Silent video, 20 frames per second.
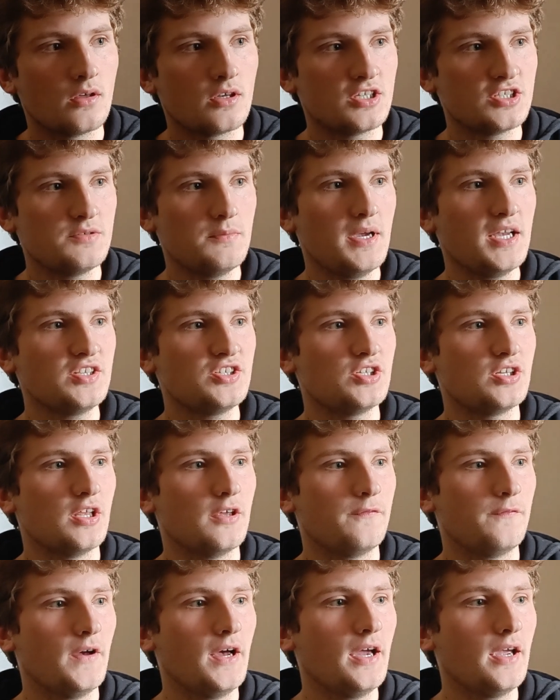Because imagine
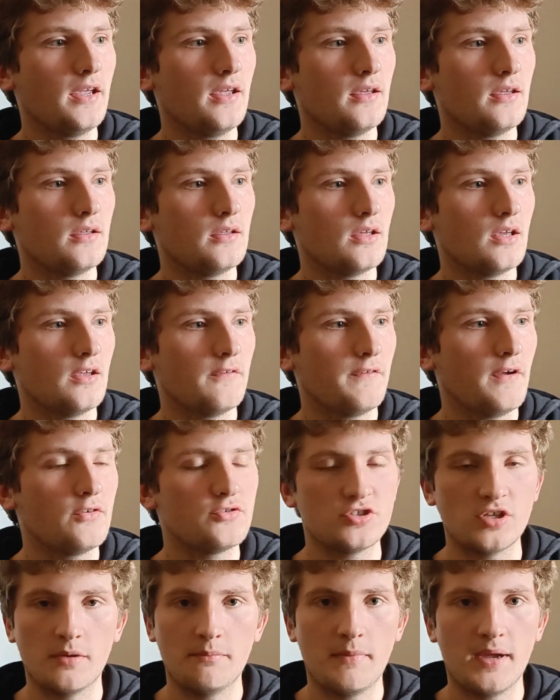if I
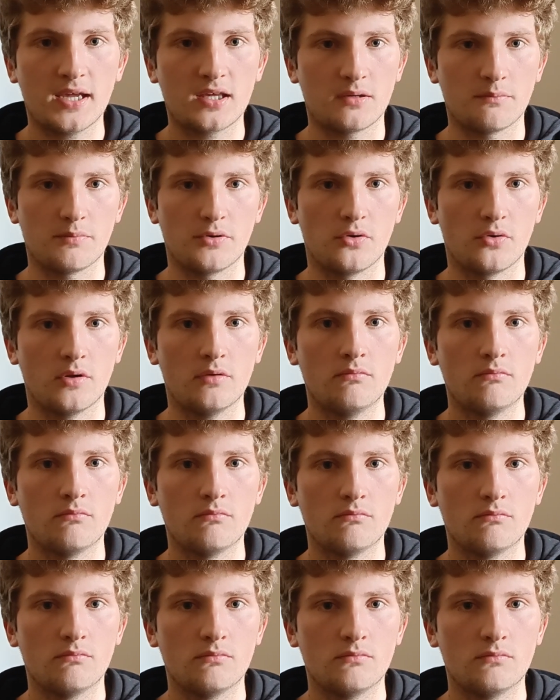was on a Mac computer,
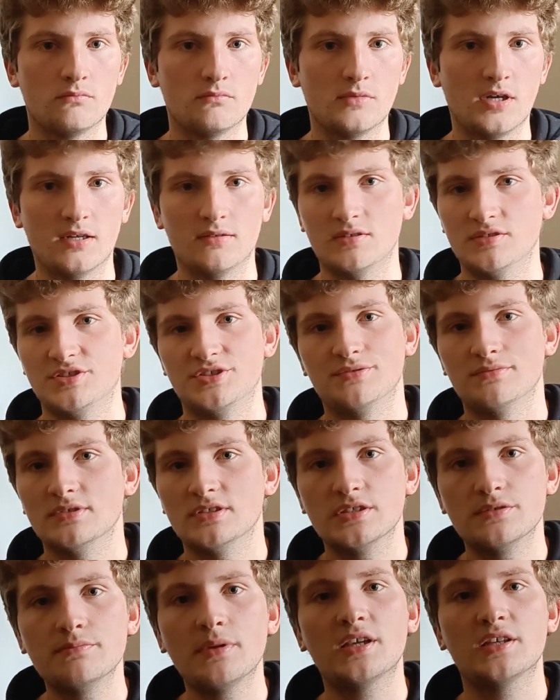right,
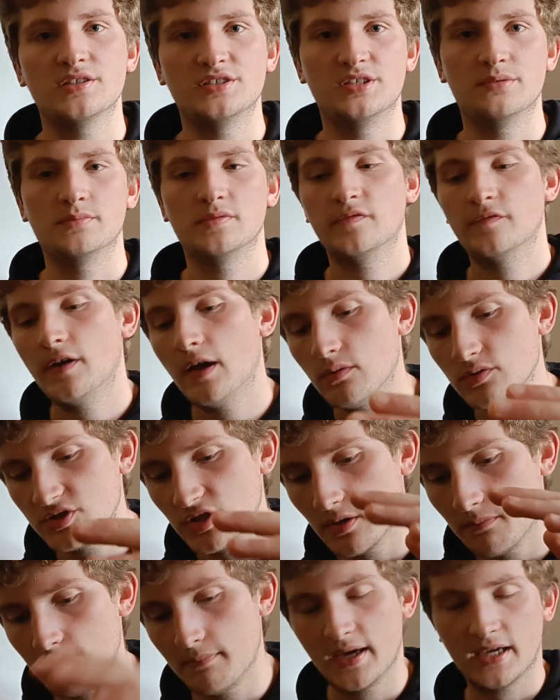let's make it simple. If I was
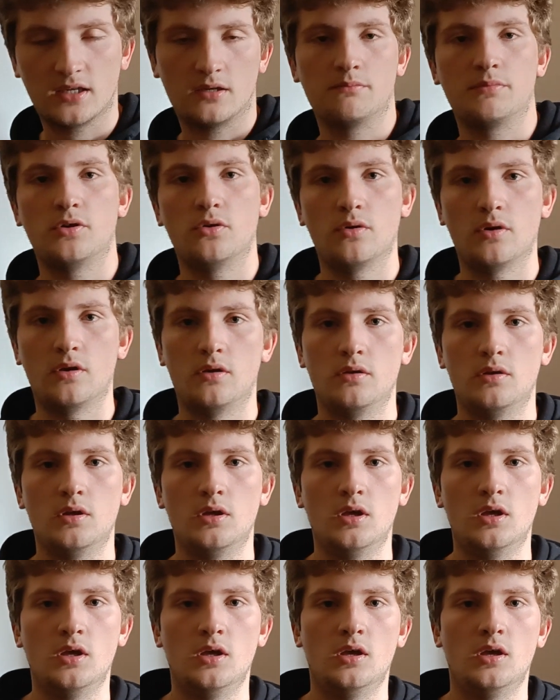on a Mac computer
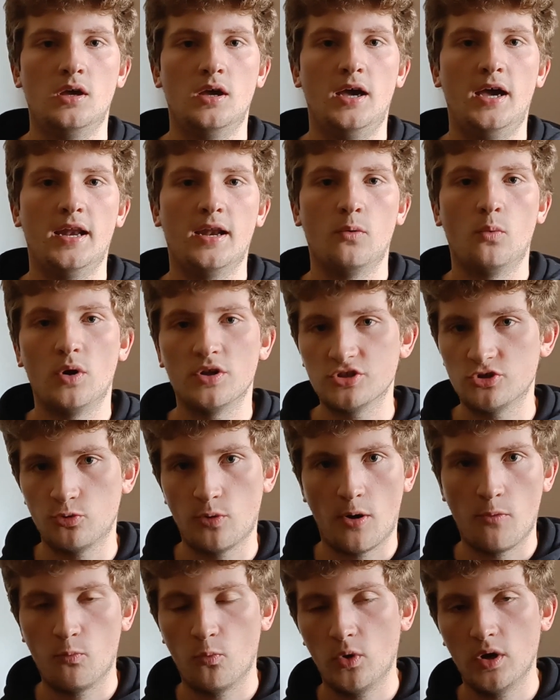and I want to
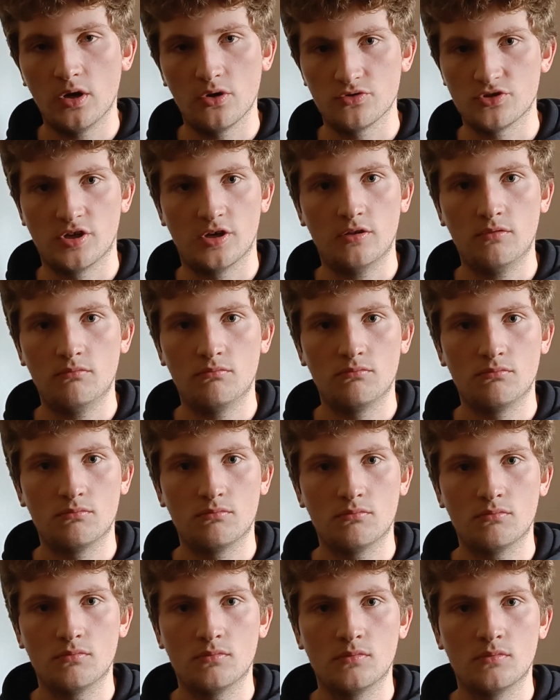run Windows on it,
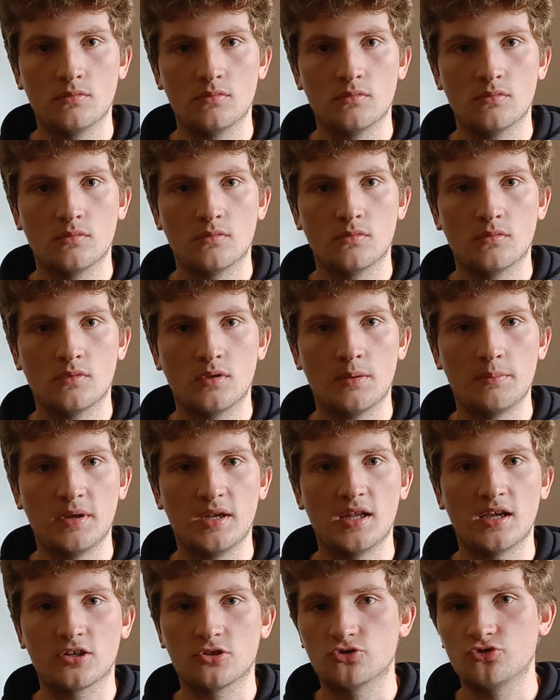I
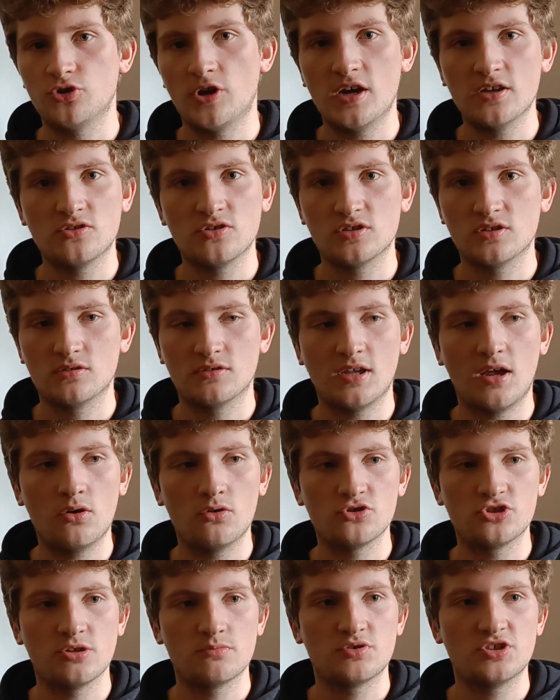mean, I could try to
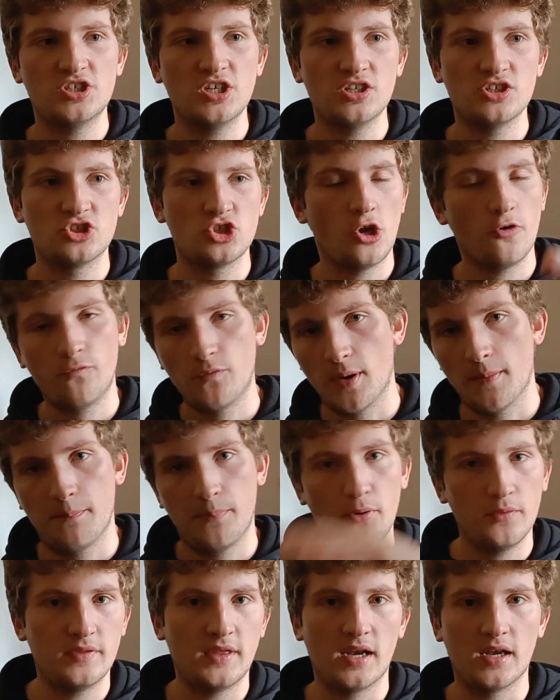download some shitty software and
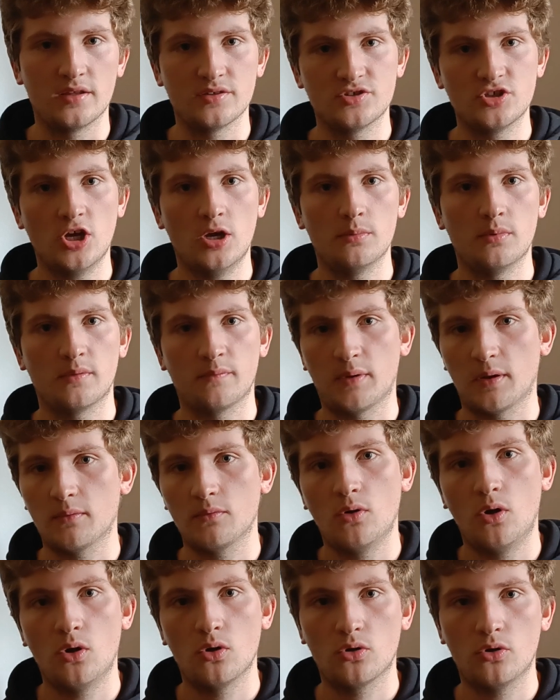put that on top. I
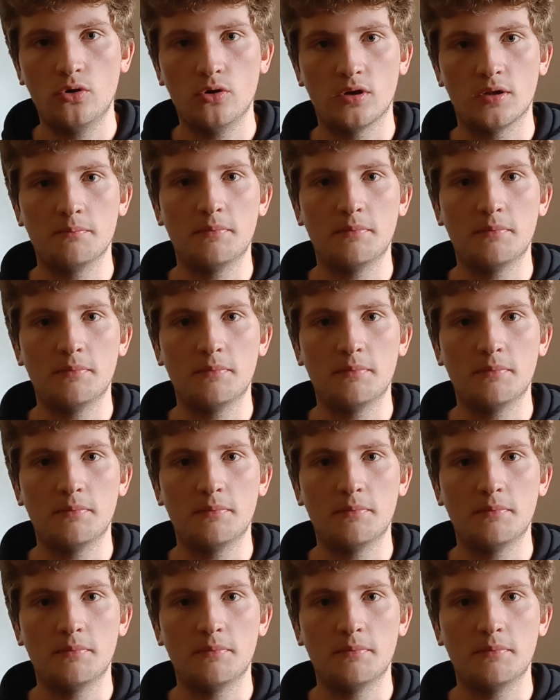mean, all good.